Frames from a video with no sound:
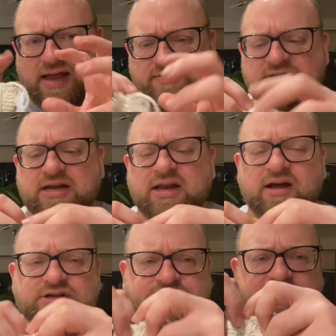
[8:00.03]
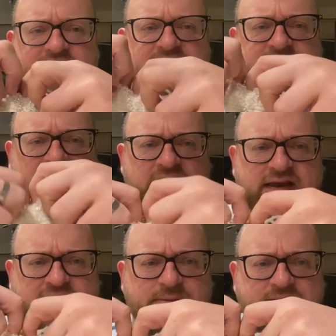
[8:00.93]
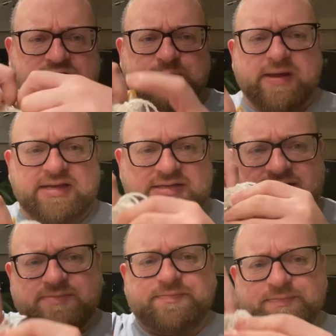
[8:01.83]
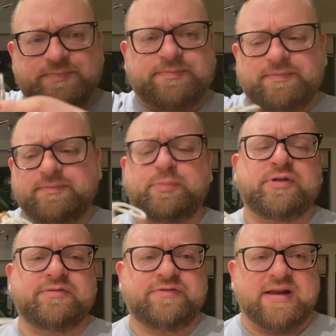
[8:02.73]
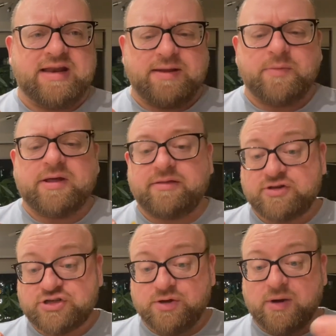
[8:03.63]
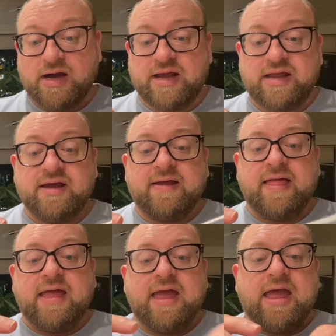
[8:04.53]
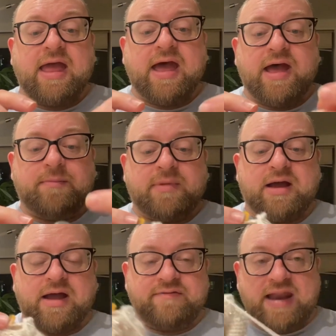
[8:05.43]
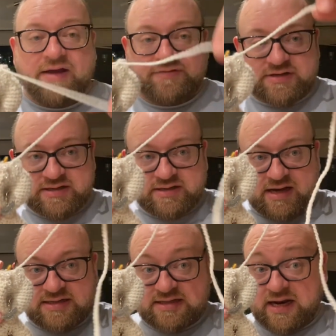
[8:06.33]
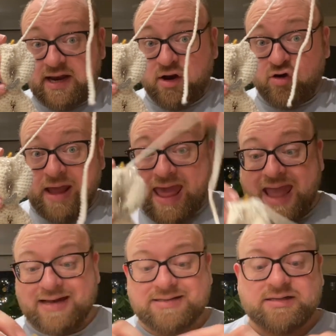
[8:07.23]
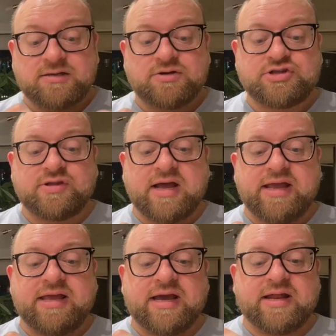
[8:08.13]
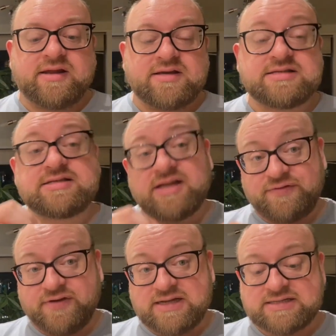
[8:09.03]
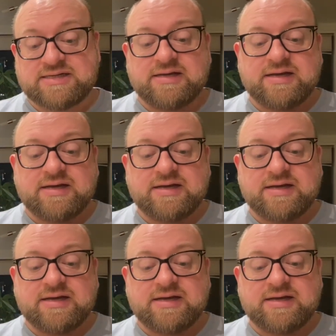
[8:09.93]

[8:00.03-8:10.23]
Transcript: have slightly larger fingers and I need a bit of space to put the filling in with. So I, um, I've left a, a slightly longer end so that I can stuff it,